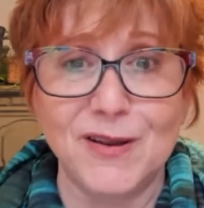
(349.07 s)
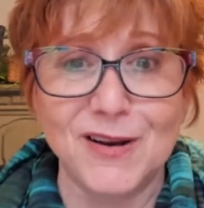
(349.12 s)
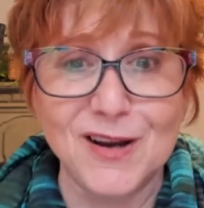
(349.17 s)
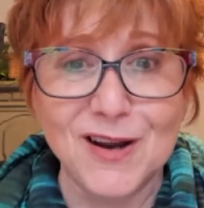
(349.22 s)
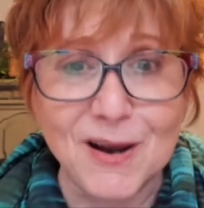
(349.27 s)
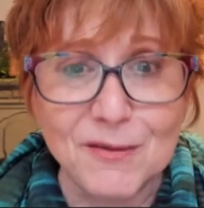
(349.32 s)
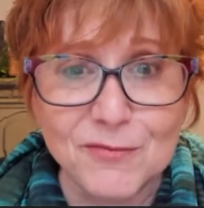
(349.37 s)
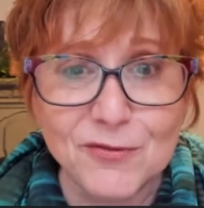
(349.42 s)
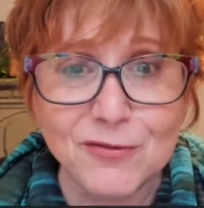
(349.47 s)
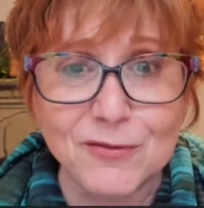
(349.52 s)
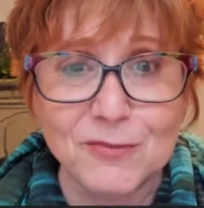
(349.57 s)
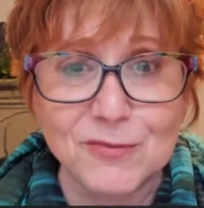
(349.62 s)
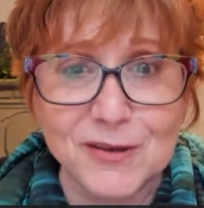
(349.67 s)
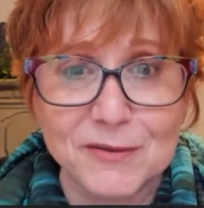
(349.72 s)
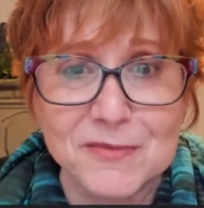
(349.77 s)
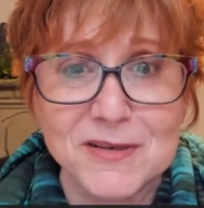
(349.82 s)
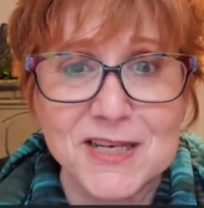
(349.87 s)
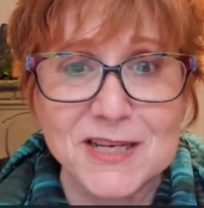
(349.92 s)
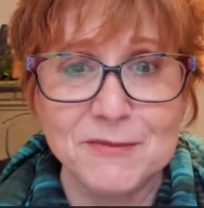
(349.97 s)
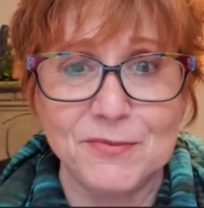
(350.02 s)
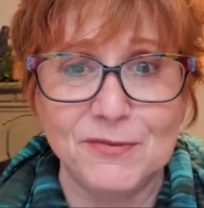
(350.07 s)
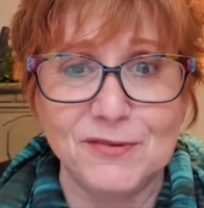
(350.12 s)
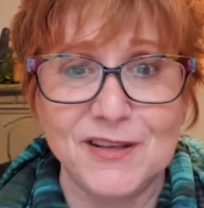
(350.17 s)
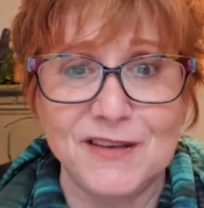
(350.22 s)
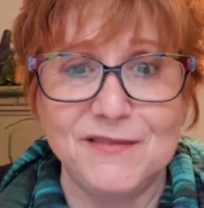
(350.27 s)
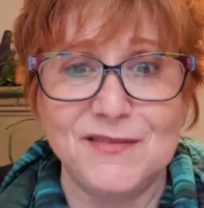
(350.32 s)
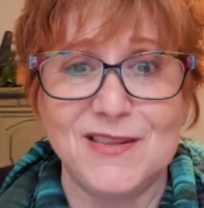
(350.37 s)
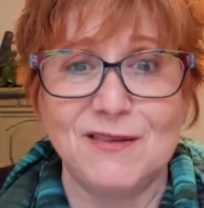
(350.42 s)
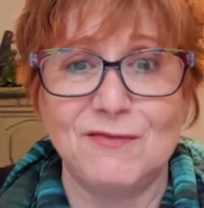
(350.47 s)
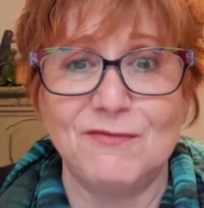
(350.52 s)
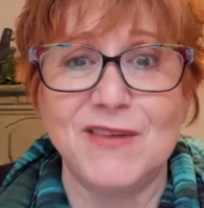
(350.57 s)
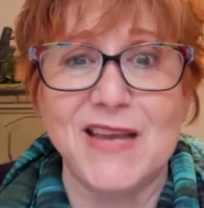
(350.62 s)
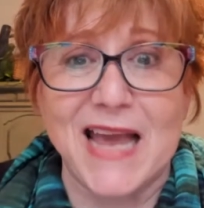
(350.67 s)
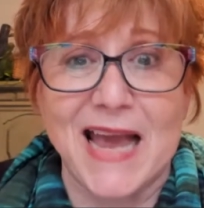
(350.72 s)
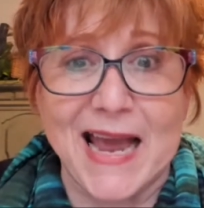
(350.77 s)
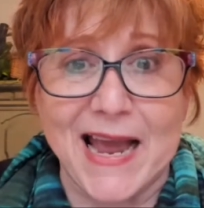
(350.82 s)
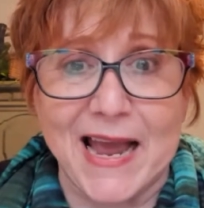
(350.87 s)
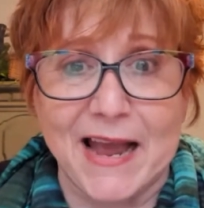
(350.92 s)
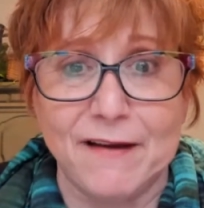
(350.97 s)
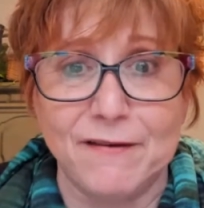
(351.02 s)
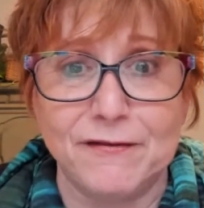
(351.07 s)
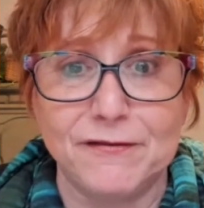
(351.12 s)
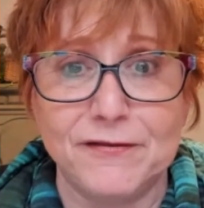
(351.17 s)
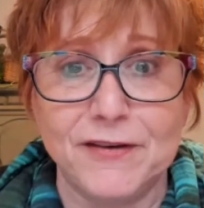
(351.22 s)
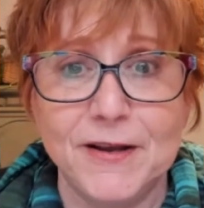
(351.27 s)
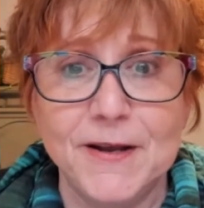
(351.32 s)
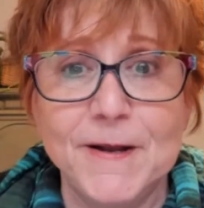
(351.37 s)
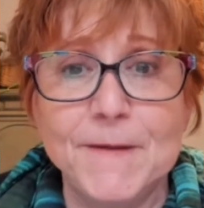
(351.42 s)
It comes from limiting beliefs that we have.